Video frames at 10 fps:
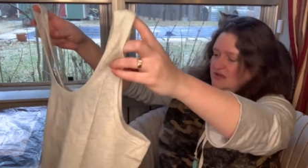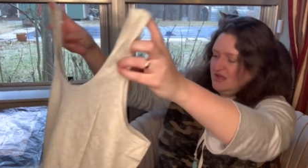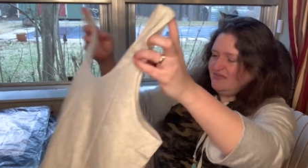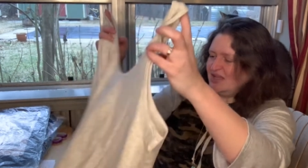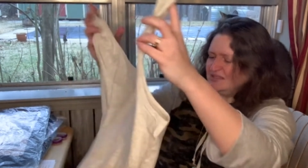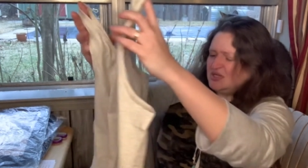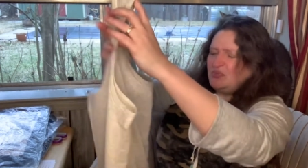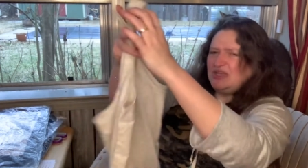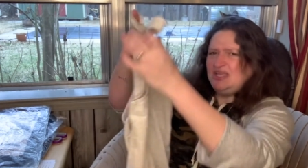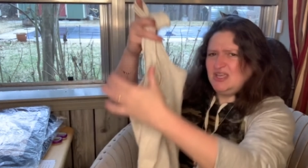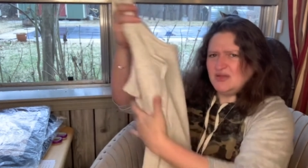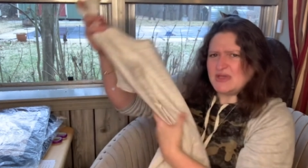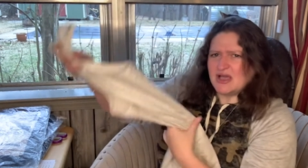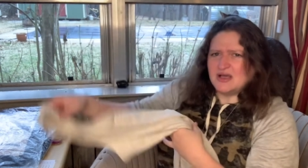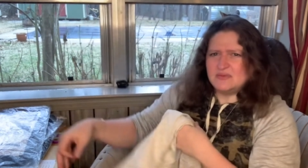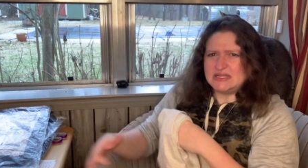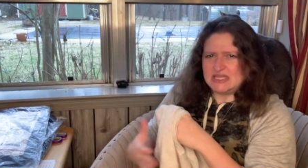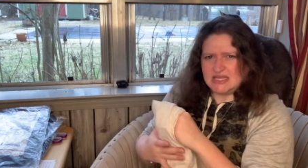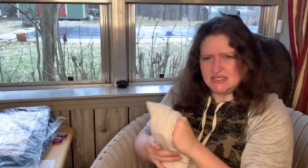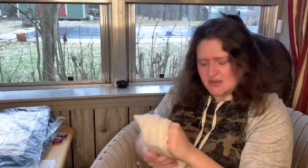I've gotten so picky about how my
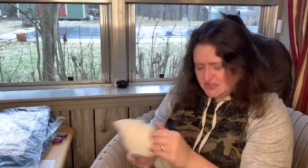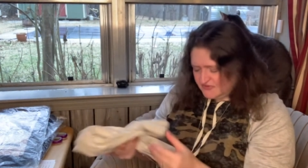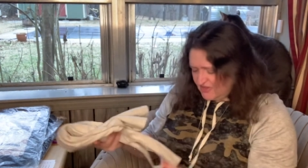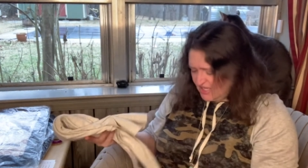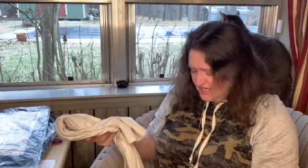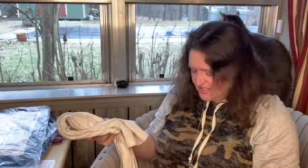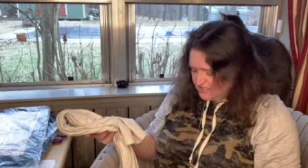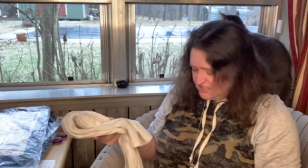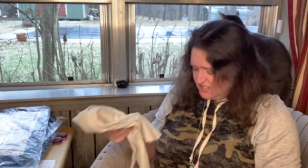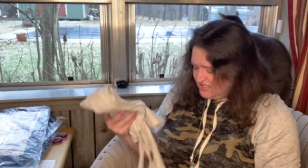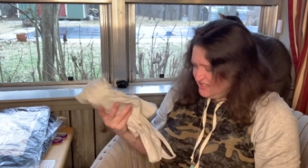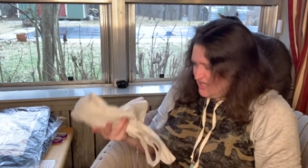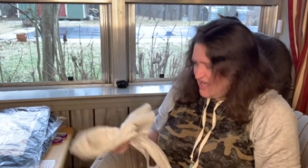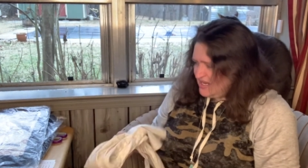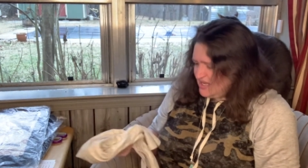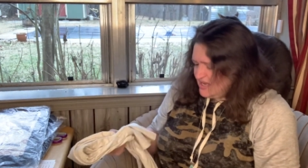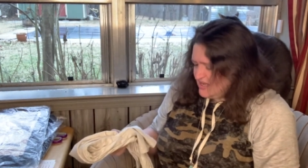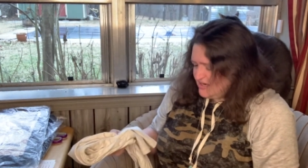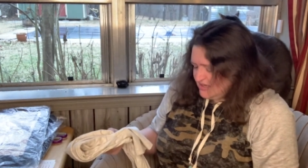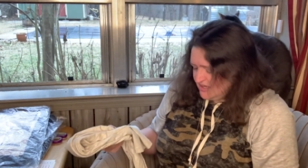tank tops fit. It's it's kind of like
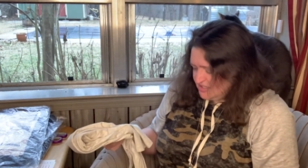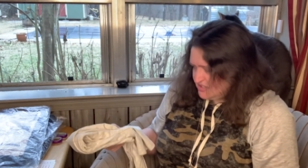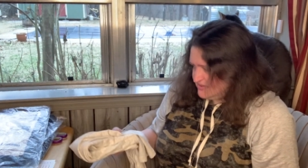an, I just,